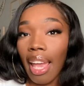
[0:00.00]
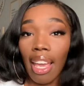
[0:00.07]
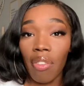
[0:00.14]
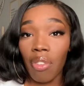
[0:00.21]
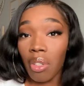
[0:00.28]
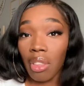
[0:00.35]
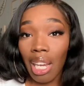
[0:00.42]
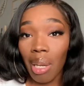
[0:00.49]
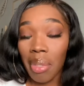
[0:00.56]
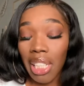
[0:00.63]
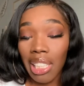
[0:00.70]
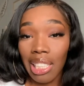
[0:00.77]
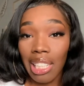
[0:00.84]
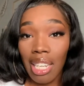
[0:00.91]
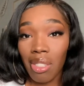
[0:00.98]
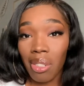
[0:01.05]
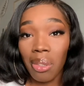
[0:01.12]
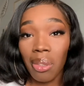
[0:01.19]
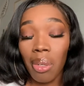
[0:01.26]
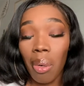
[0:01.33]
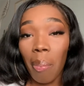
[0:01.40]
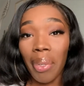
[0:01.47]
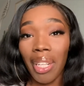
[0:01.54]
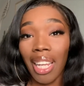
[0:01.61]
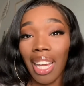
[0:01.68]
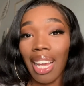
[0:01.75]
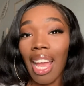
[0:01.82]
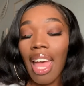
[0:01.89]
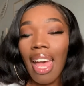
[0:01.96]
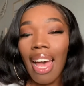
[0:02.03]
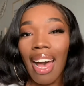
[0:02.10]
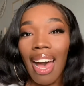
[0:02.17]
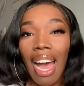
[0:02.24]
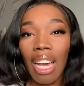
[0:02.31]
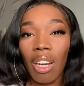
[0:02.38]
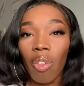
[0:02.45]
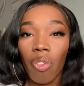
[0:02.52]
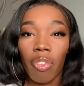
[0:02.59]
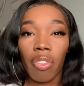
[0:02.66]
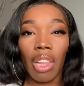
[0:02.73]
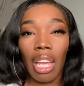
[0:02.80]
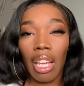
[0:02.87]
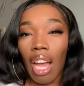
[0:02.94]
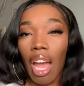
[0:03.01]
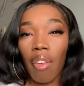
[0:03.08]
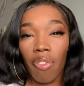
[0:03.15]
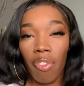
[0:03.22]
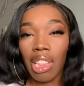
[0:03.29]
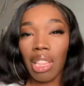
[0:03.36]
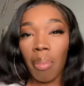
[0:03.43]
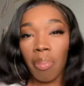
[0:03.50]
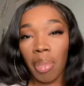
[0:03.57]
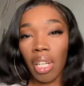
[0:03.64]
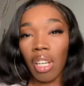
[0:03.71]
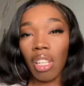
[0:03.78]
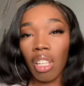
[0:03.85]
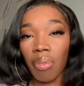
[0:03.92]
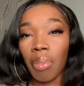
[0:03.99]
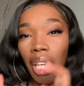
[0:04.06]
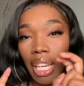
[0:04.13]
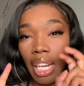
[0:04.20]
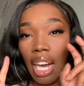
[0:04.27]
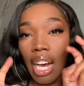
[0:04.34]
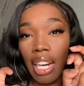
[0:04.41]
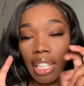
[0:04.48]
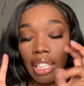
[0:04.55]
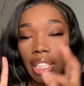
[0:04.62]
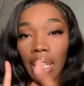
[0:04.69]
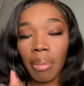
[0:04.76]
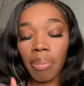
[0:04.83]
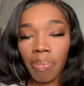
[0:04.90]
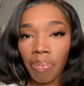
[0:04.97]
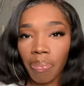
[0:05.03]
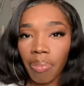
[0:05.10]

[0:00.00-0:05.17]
Hey, if you think I'm ugly, that's cool. But like, I don't think I fit the bill of being ugly.